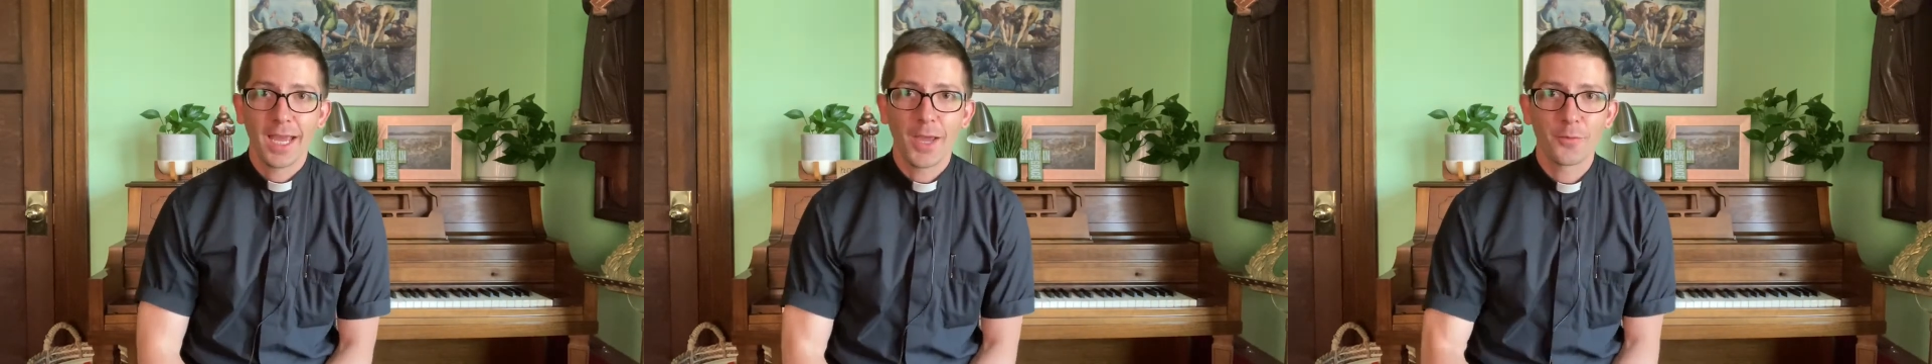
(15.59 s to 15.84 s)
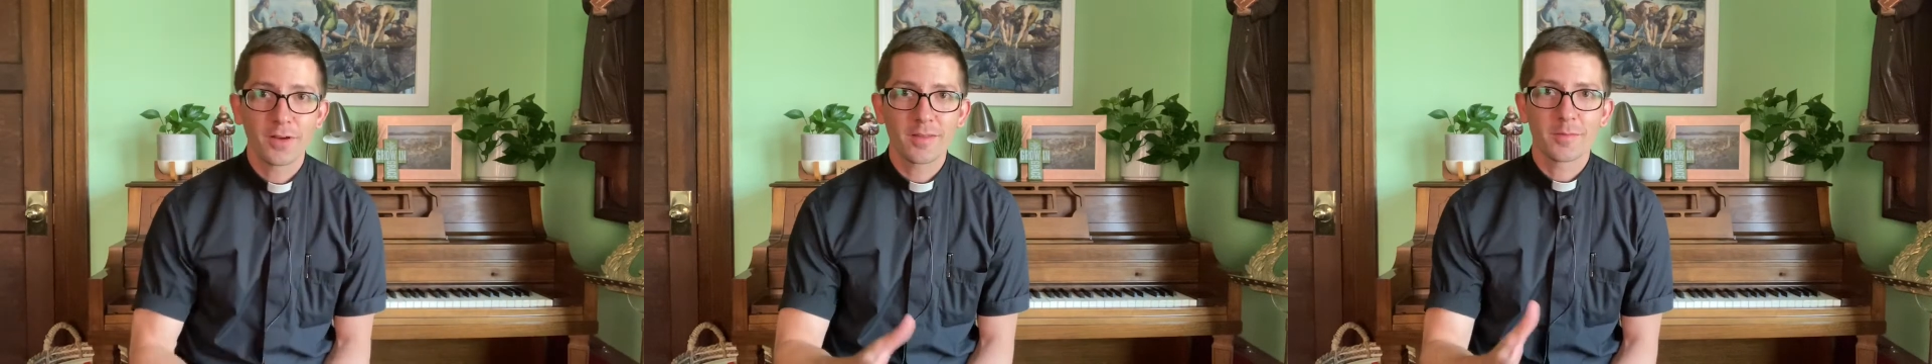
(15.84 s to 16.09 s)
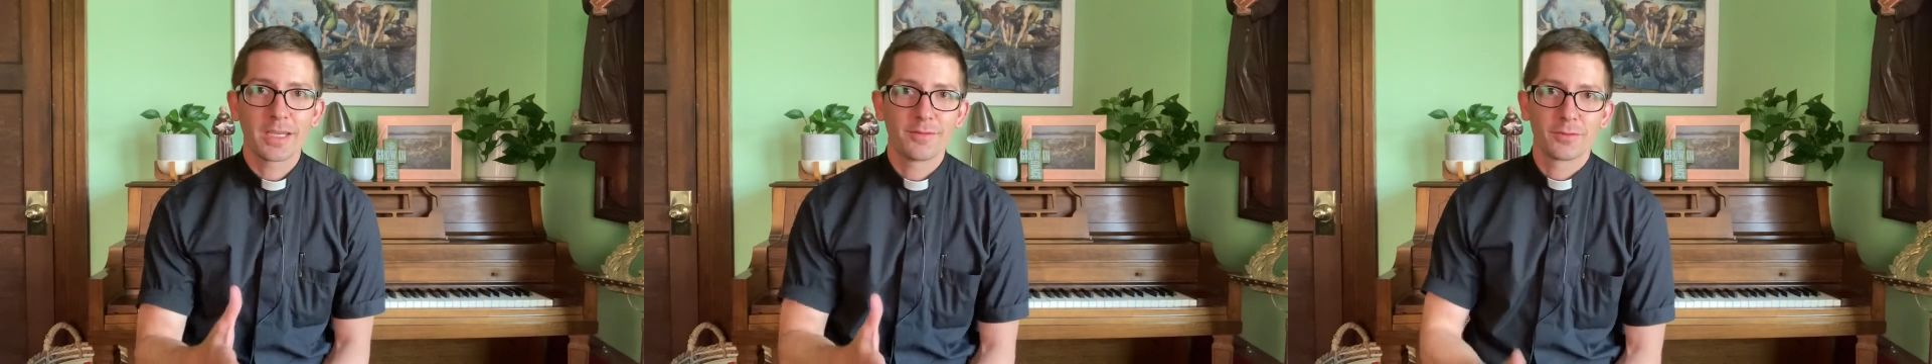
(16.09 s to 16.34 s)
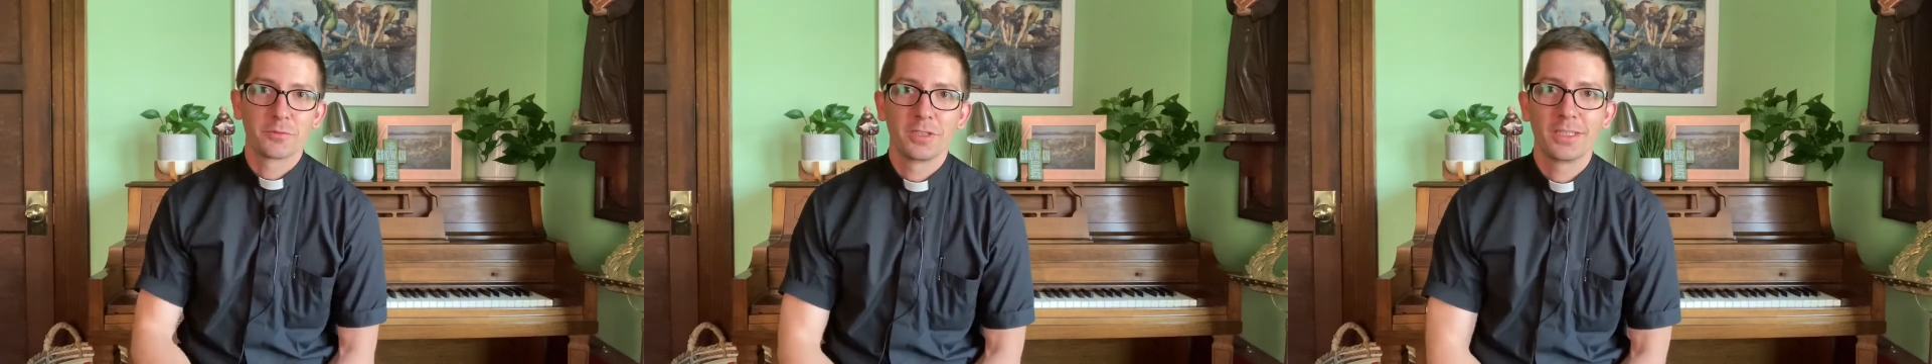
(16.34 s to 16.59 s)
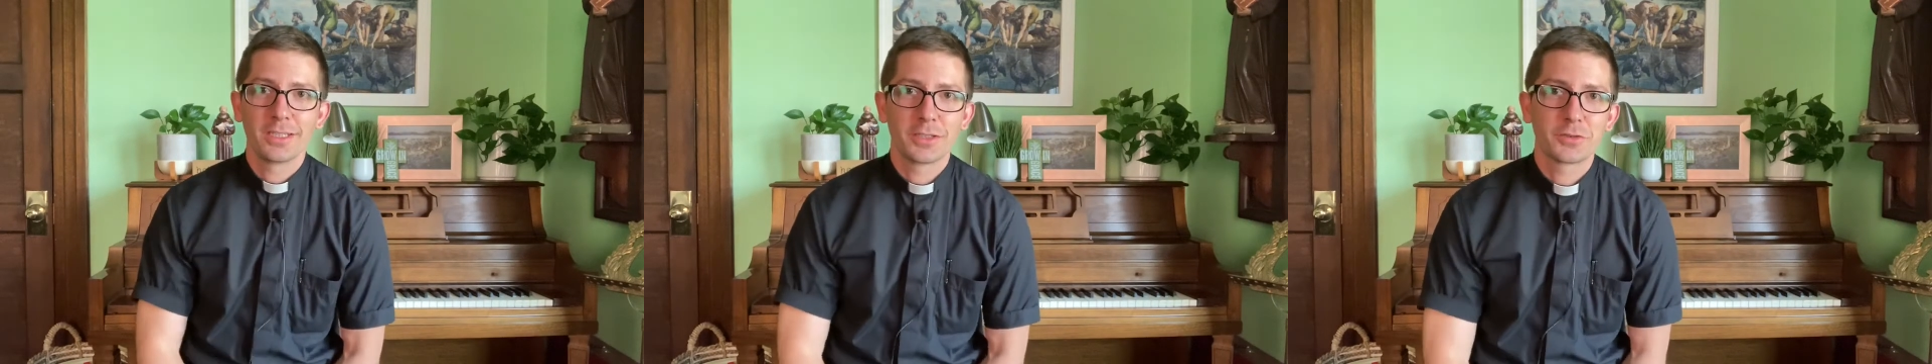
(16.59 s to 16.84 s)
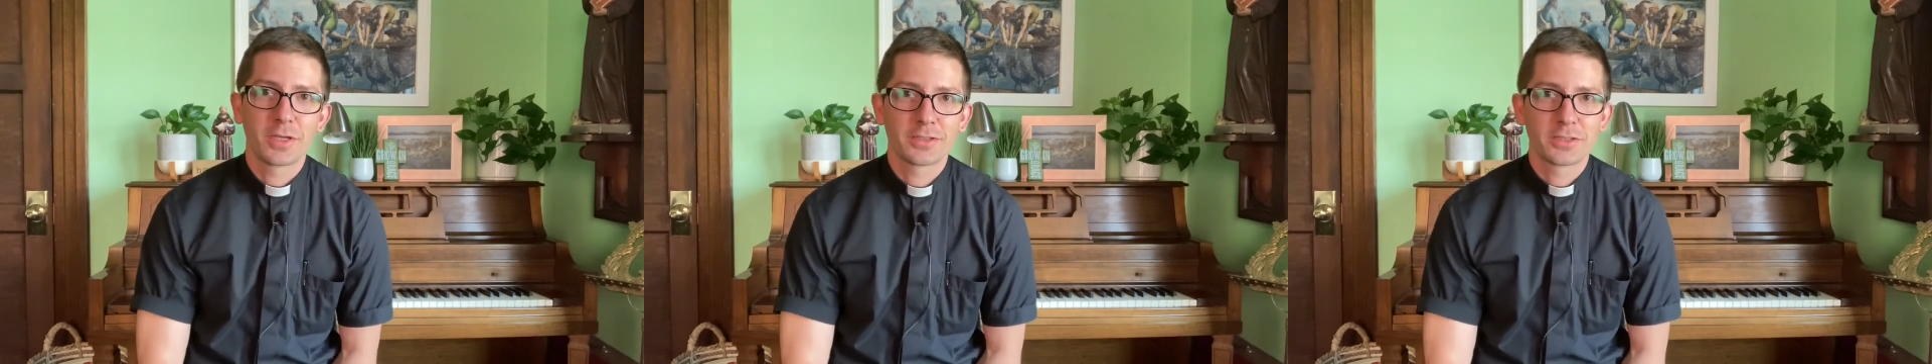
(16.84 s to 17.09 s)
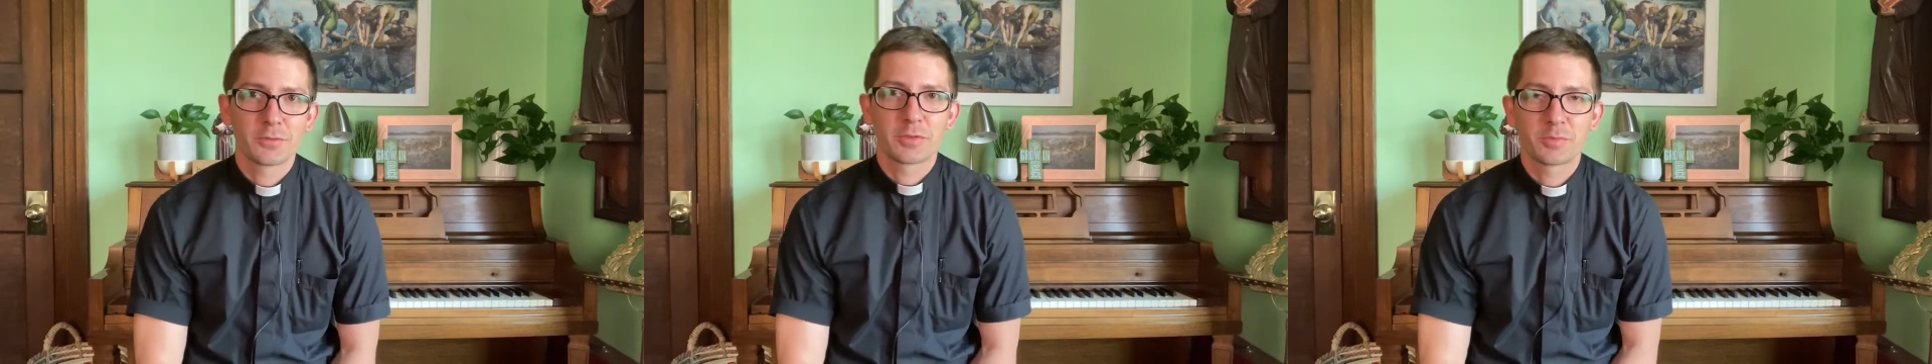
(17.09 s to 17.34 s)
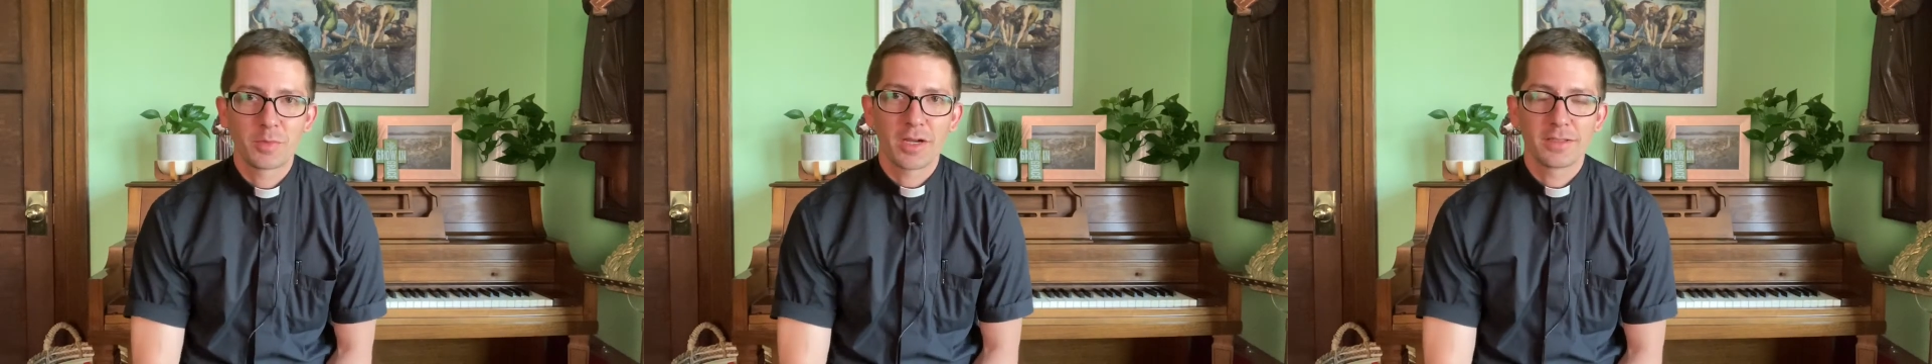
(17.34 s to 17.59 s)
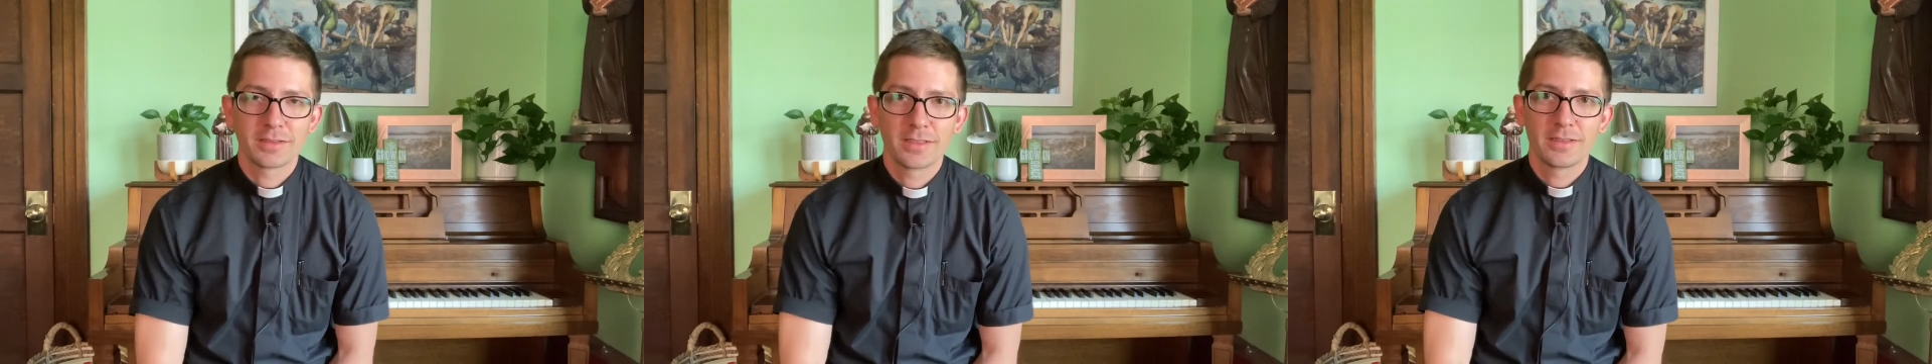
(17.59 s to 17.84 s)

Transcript: And one of them gave a really interesting response.